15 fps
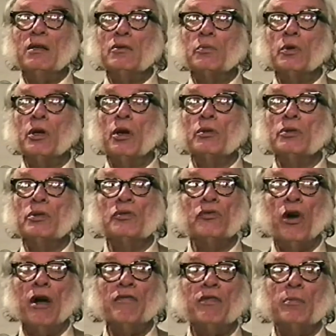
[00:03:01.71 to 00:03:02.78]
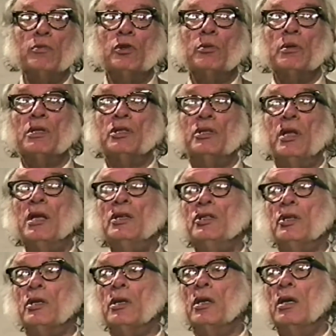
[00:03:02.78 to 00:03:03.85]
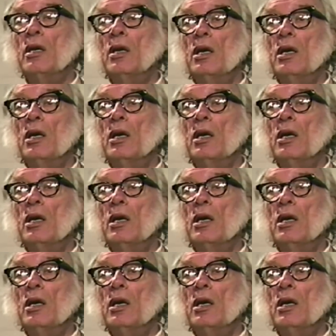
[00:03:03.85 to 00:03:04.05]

out. We're going to drive them to extinction.